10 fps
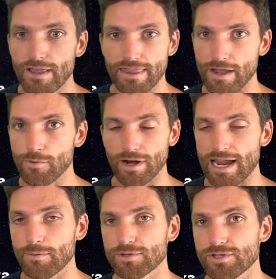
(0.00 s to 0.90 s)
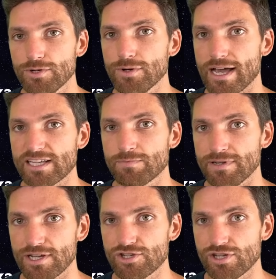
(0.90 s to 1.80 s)
They weren't able to do an
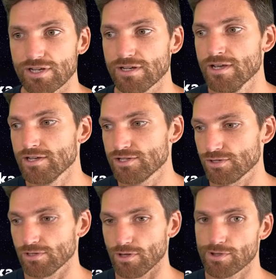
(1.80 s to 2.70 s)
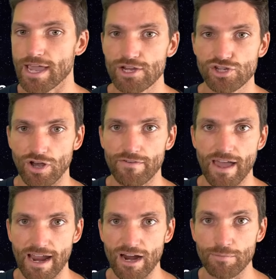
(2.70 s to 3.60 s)
expedition to the location of
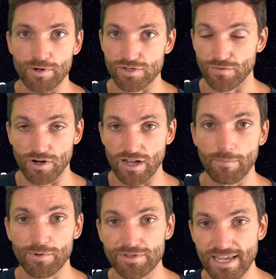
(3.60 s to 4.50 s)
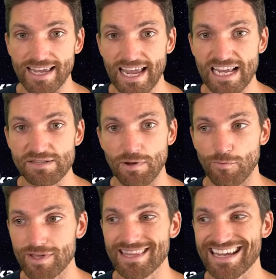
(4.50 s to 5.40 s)
that airburst for a couple decades, but
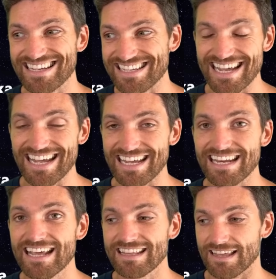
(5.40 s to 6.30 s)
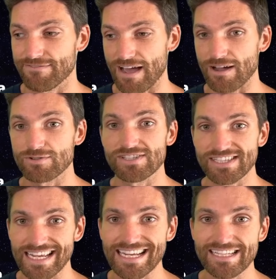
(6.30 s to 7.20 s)
when they did, they found
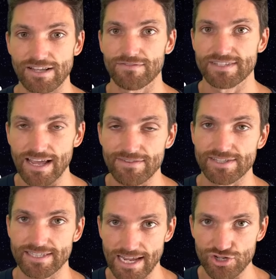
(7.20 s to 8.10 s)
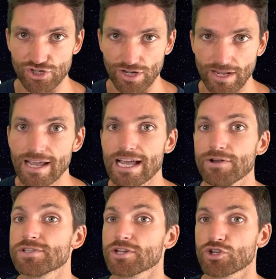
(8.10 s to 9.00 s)
scenes of devastation. It
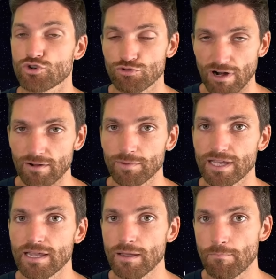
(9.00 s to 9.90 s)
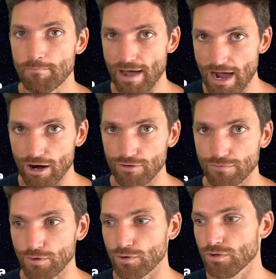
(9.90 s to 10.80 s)
was an incredibly
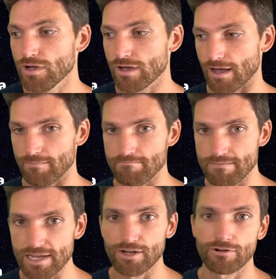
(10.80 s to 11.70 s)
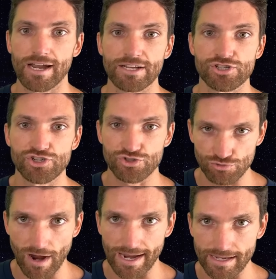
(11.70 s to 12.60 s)
powerful meteorite
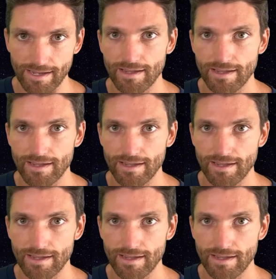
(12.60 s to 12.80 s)
strike.